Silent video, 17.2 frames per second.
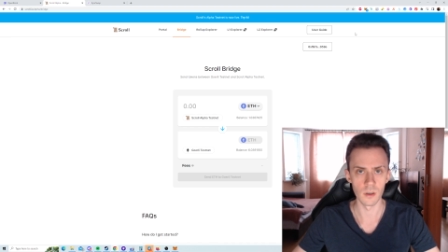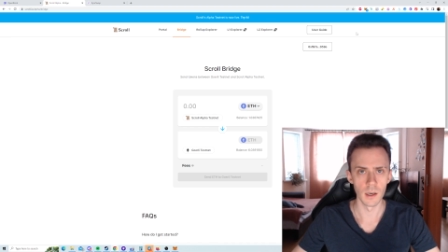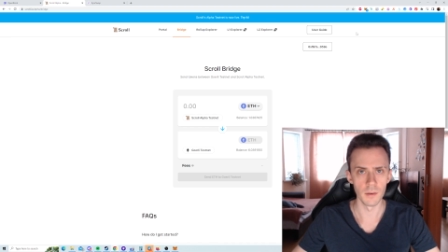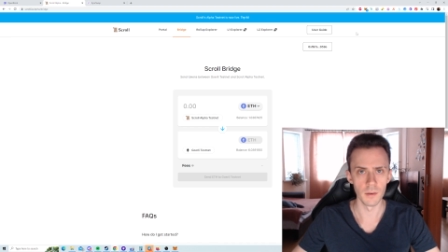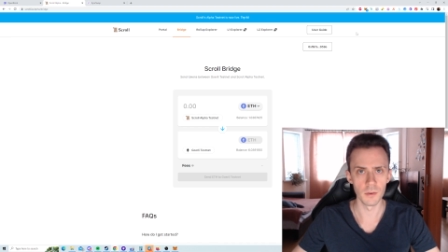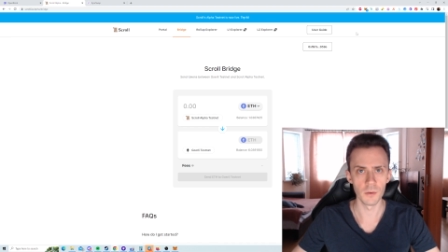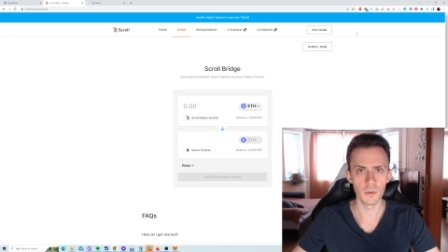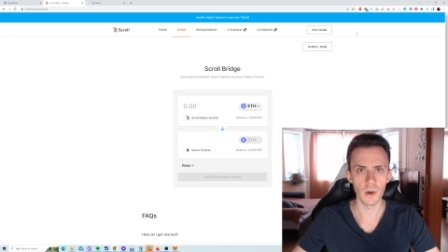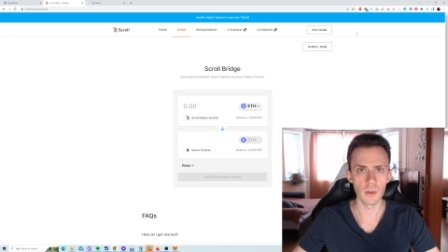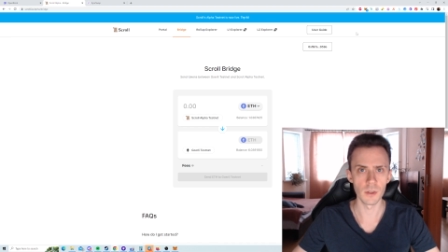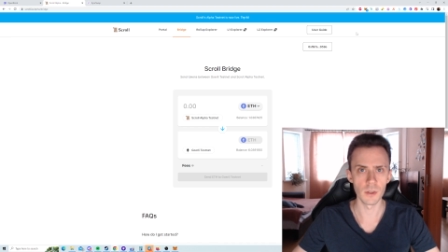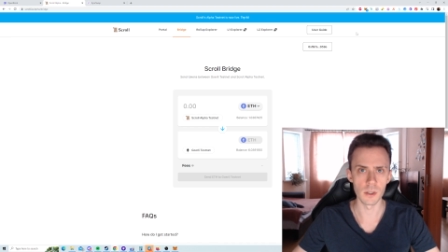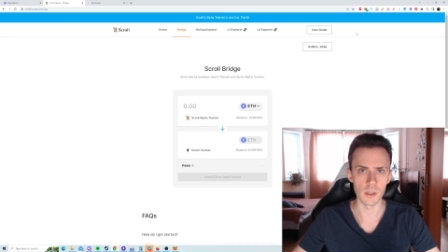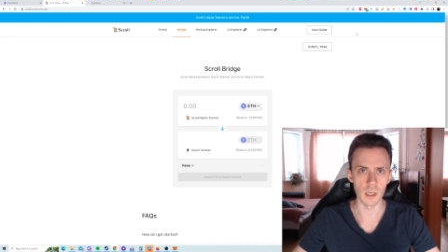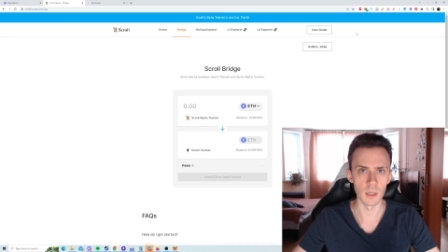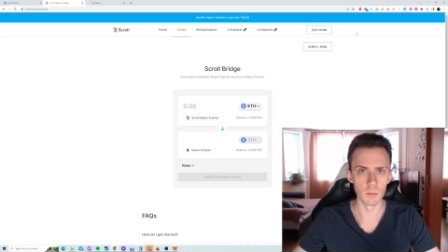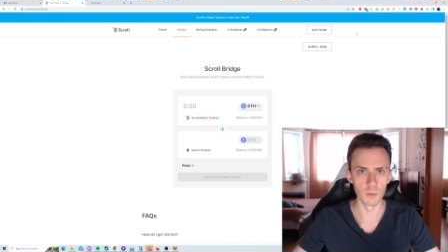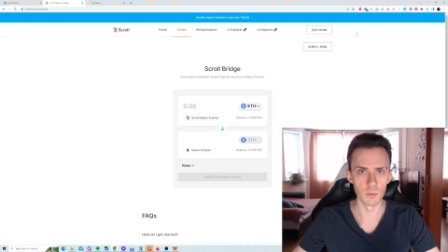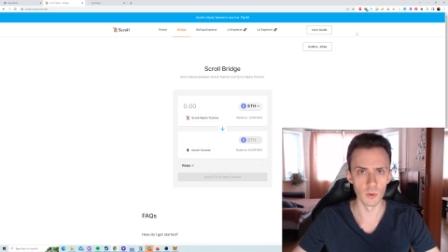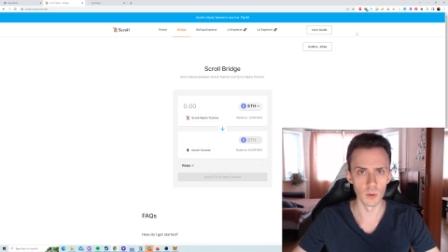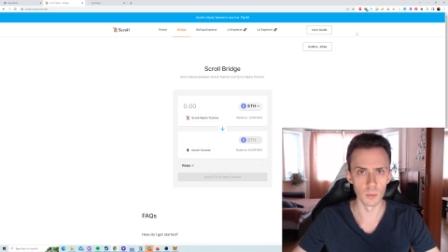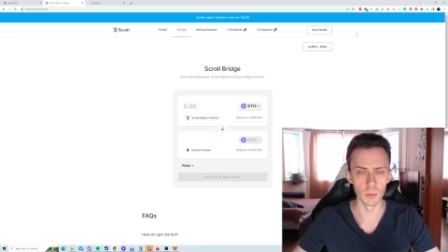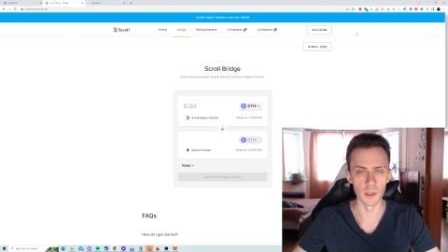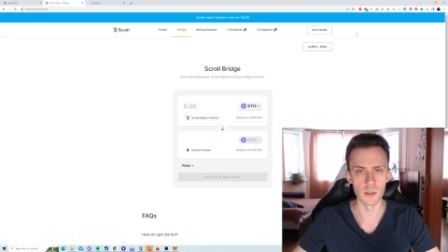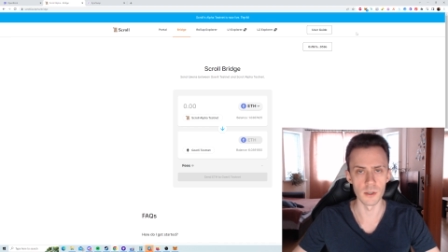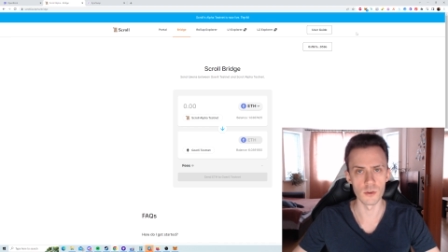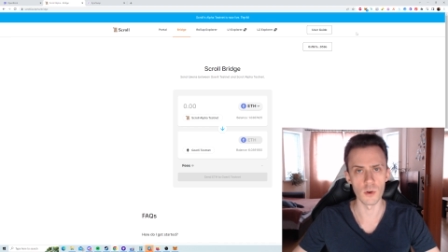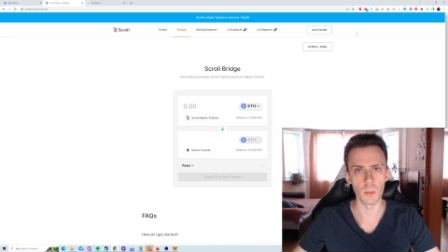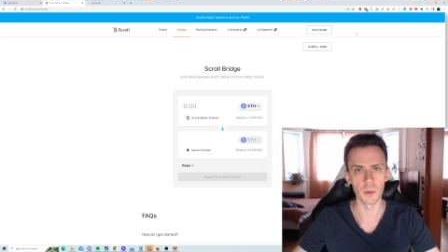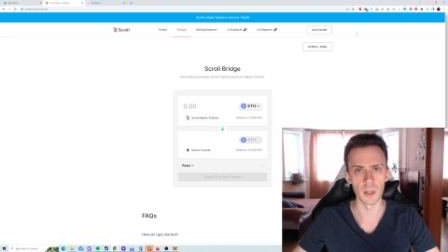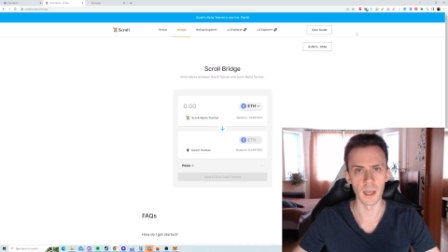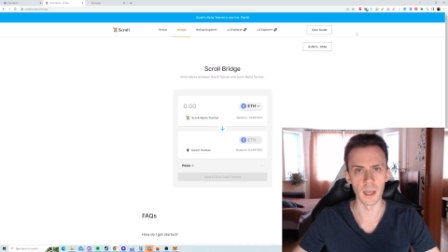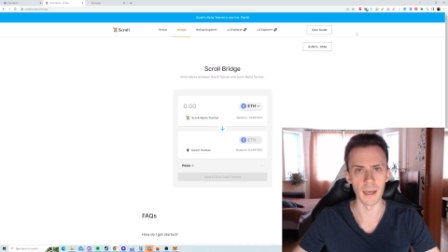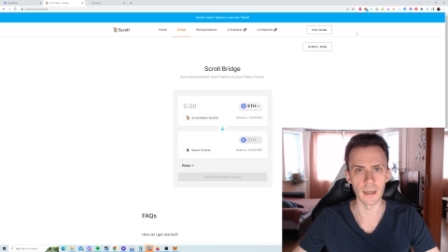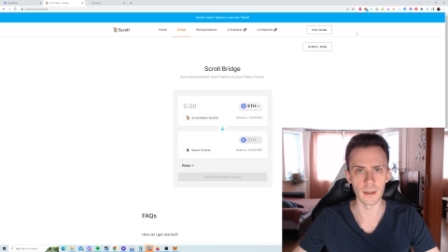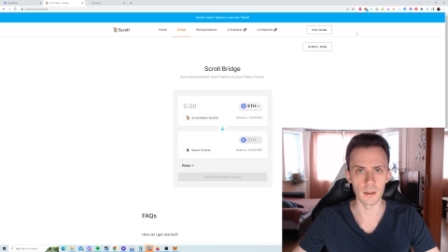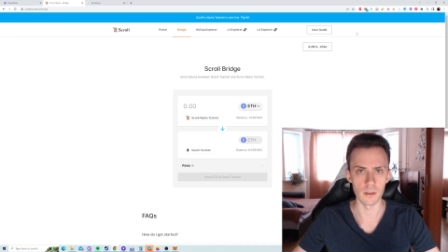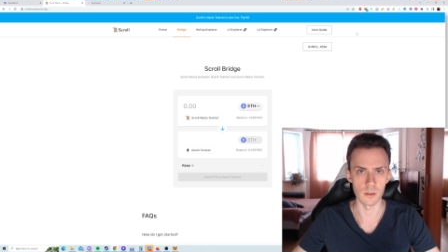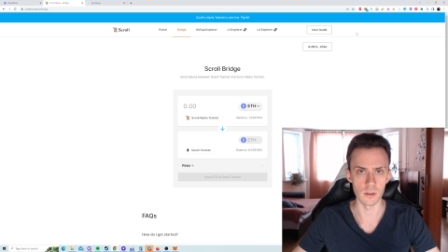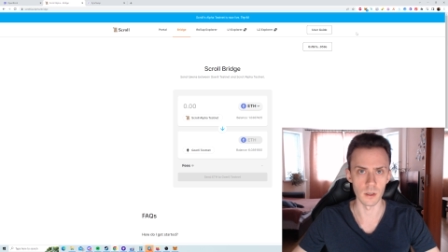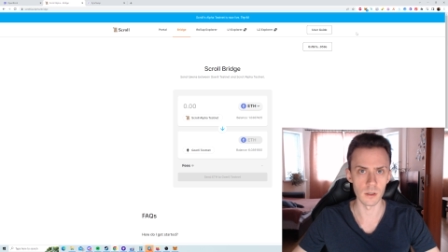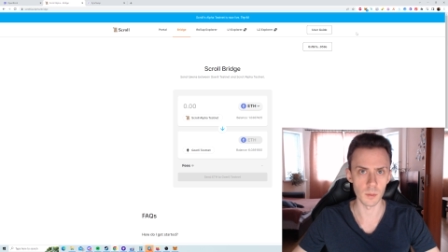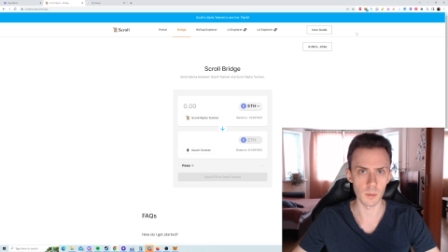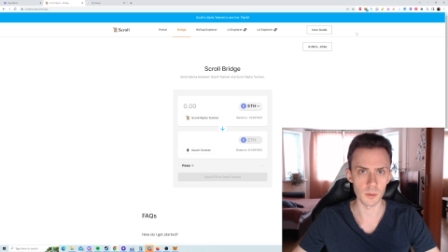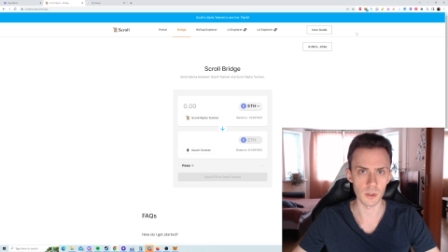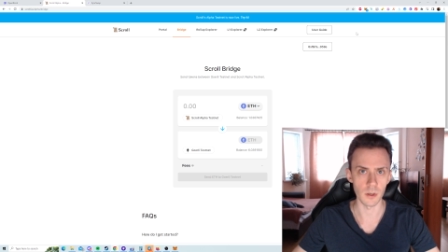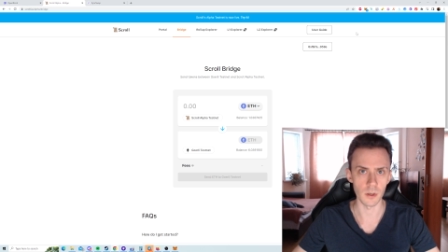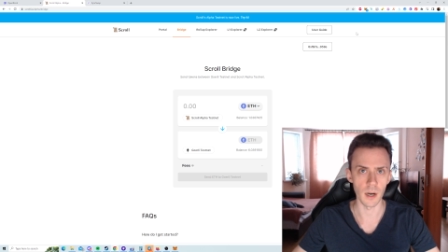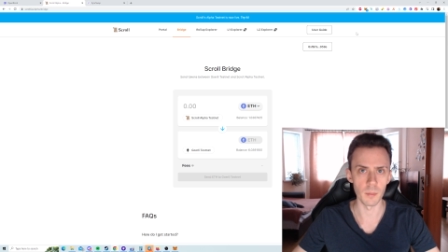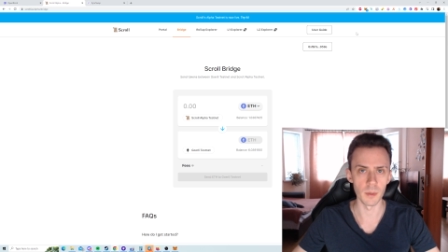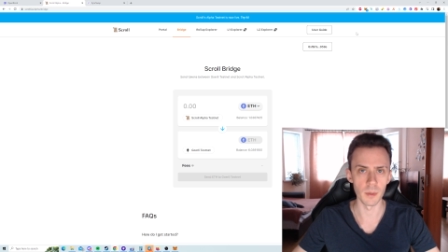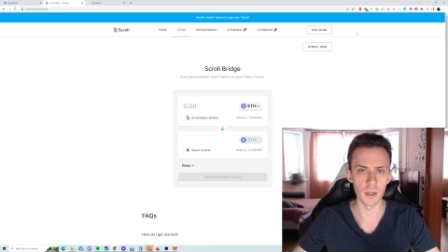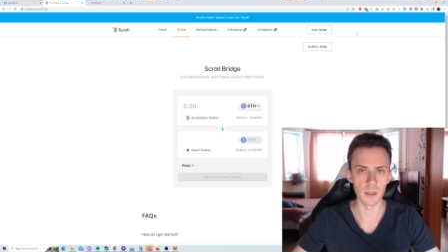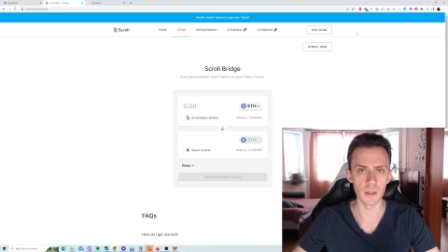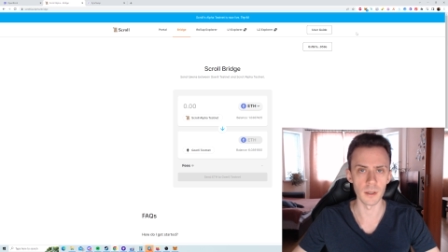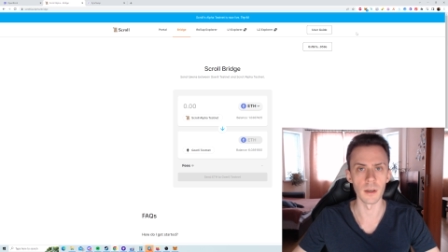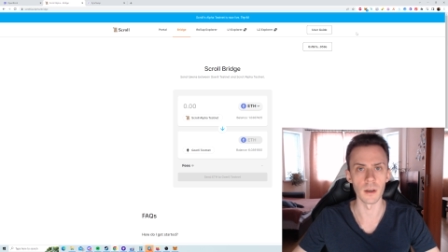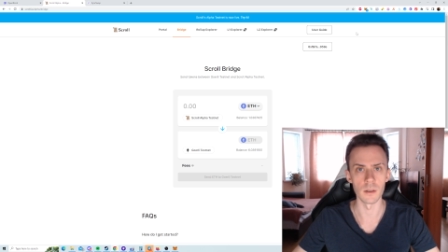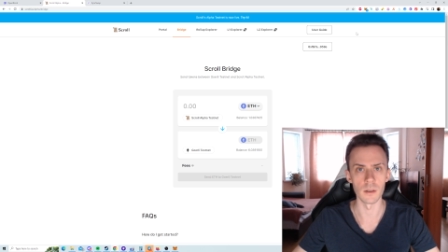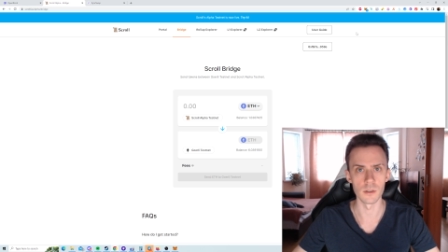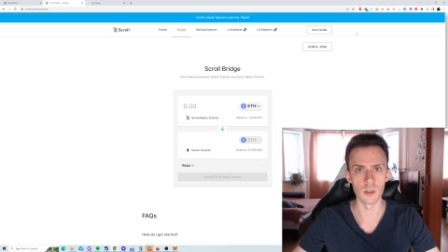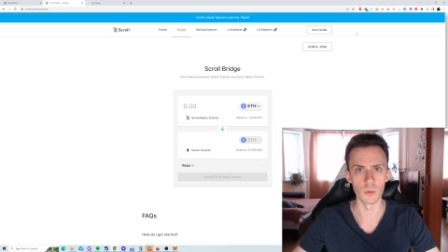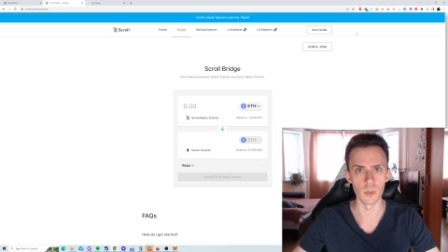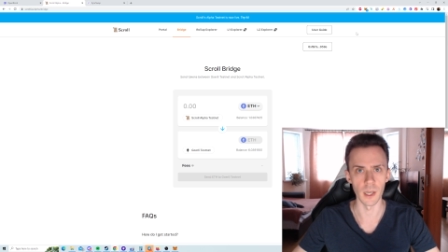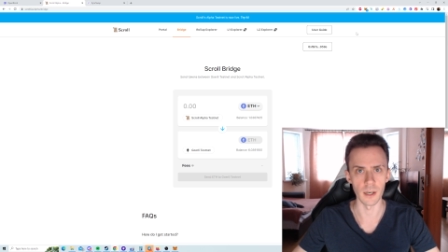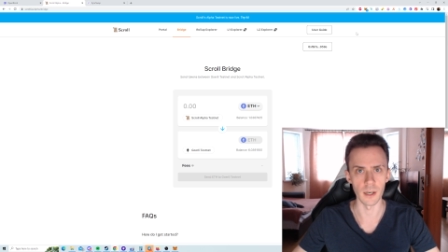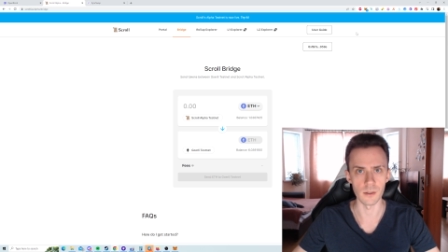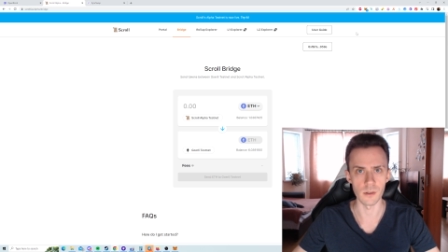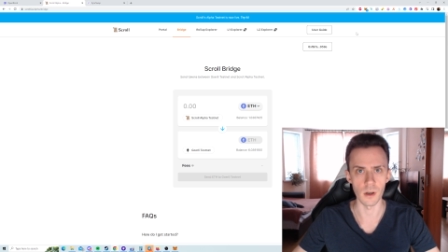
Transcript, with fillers: If you found this helpful, please drop a like, consider subscribing, and I'll see you next